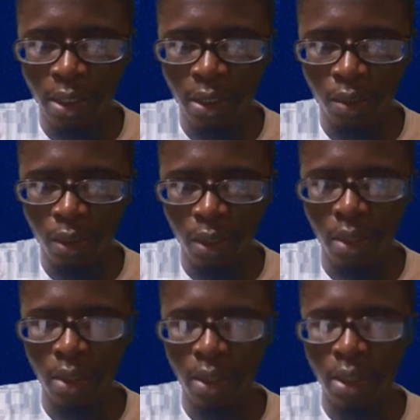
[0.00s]
is x squared.
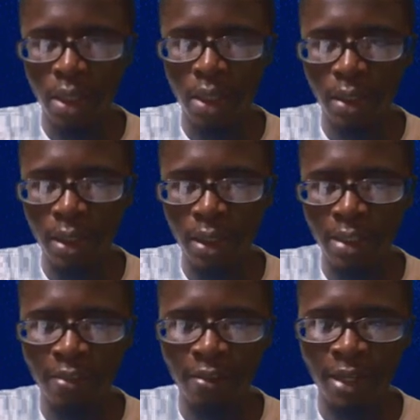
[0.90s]
Now this
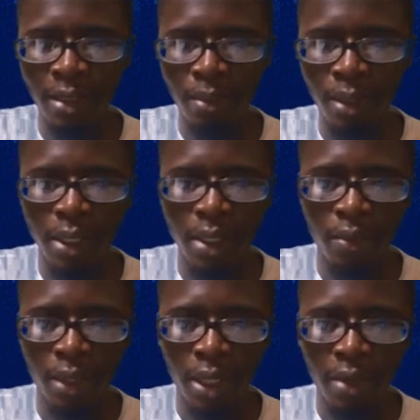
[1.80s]
divided by,
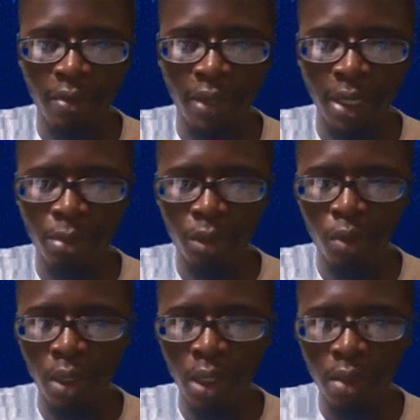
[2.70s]
we have m
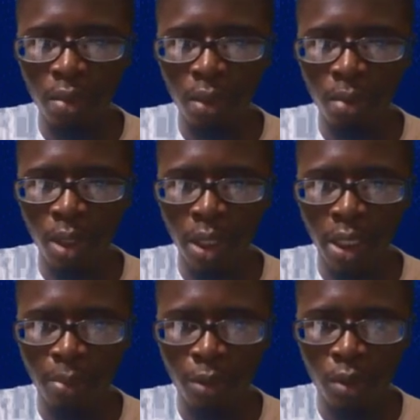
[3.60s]
squared. Remember,
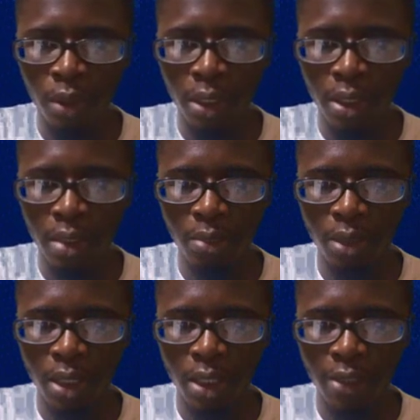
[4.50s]
m squared is the same
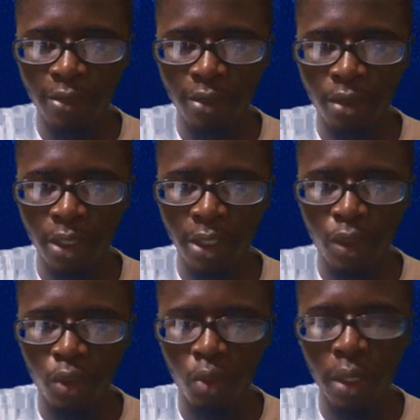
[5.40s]
thing as 4x
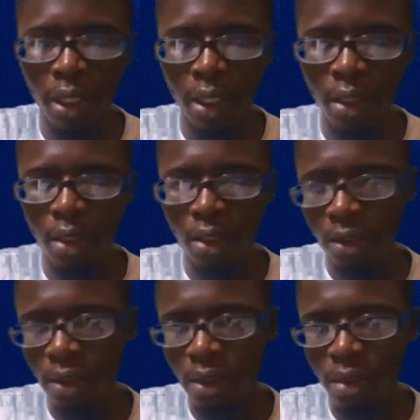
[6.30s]
squared.
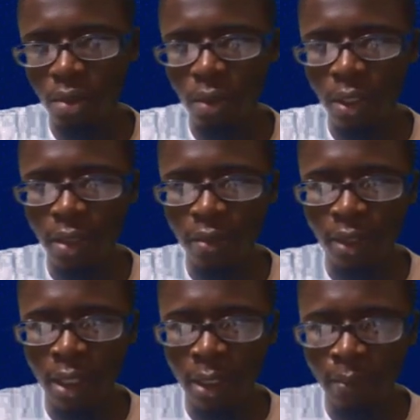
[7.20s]
So this is what we have
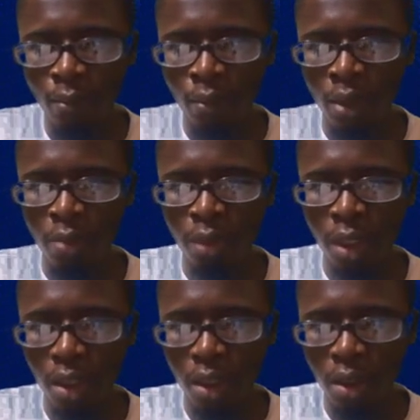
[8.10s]
here.
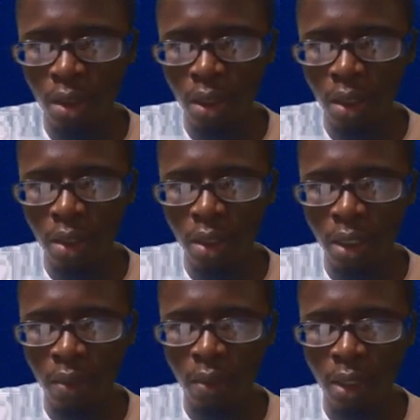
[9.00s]
Plus,
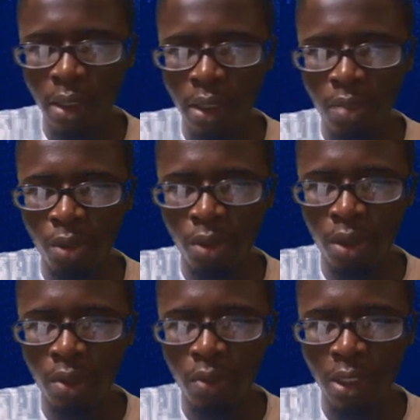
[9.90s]
now at this
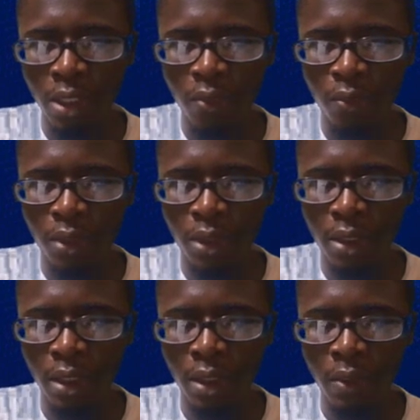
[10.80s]
point, we're dealing with
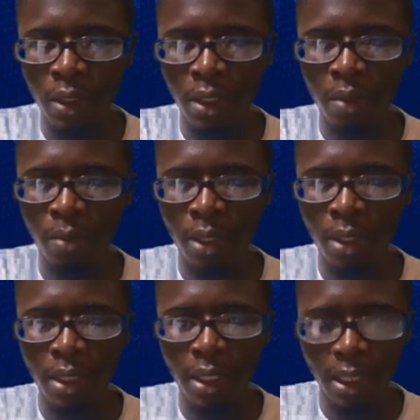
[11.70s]
single m
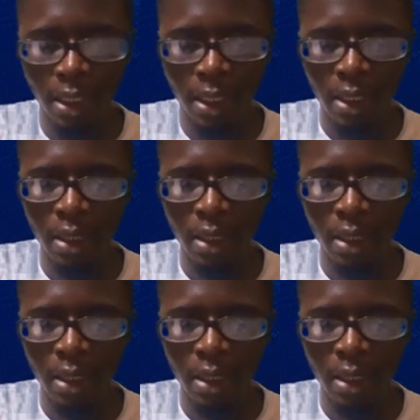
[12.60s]
and n.